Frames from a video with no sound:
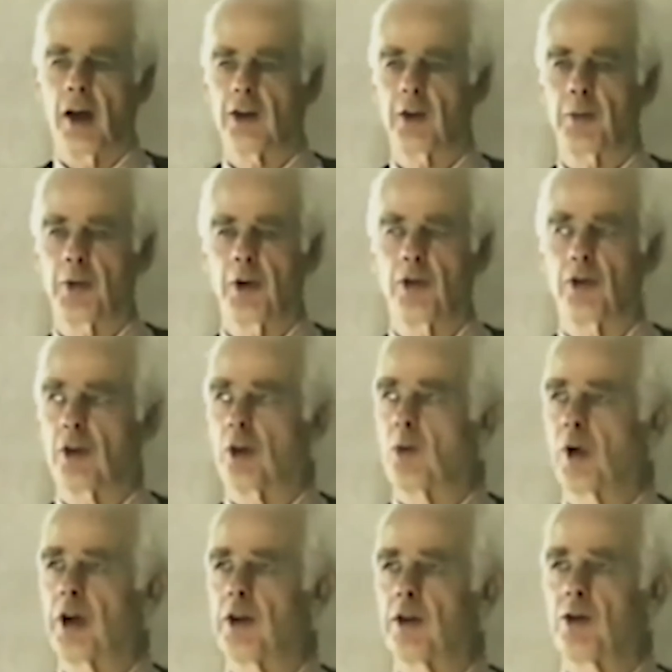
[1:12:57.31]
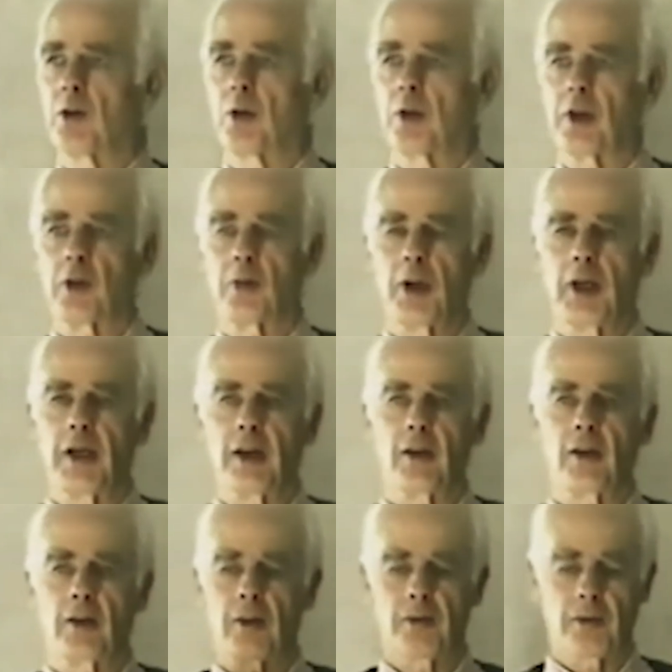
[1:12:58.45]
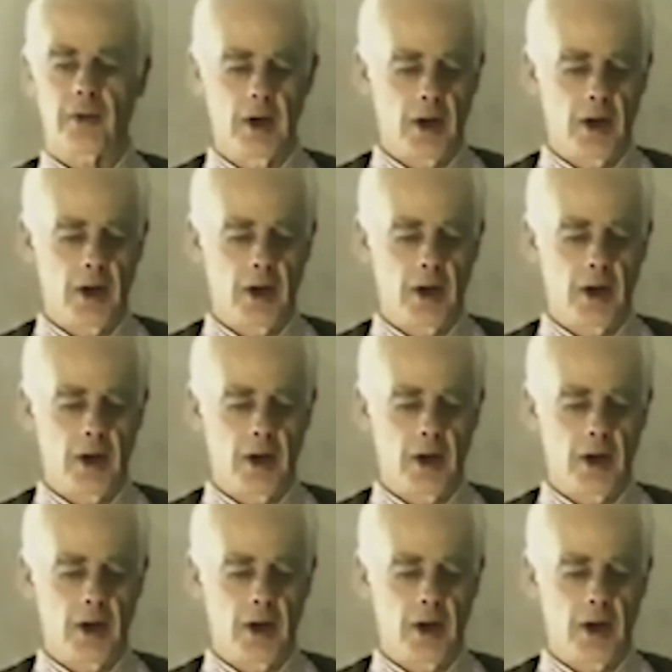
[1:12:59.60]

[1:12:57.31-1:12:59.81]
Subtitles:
I suppose a way that you could explain it is